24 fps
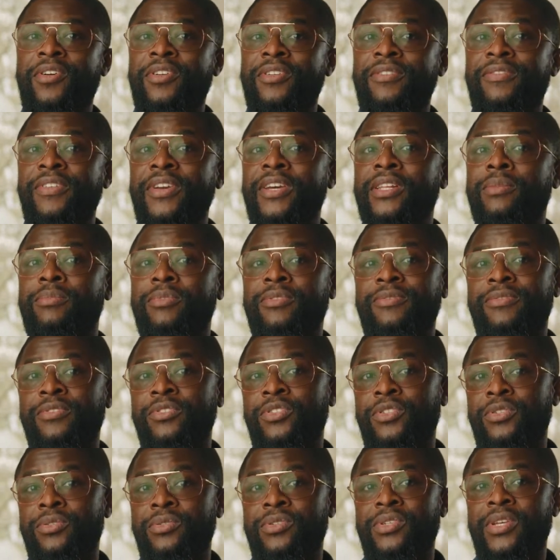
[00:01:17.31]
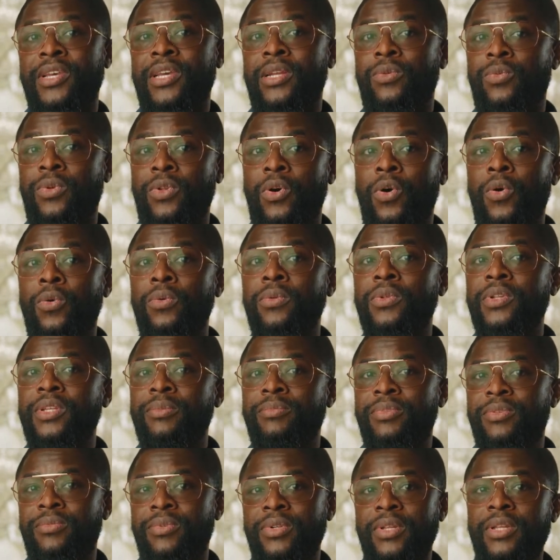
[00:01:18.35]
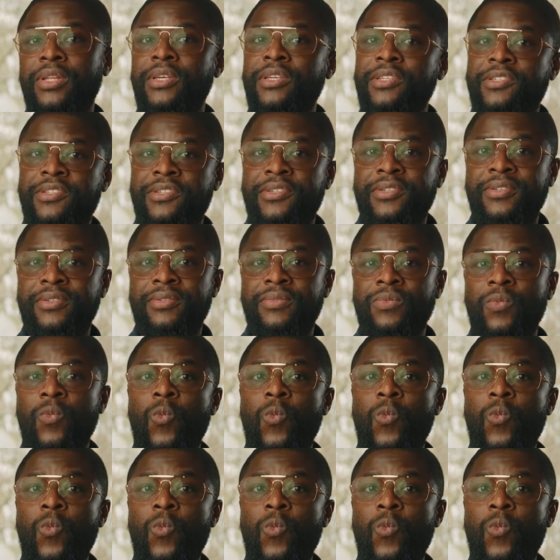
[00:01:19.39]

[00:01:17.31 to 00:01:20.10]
unavailable for use and will only be released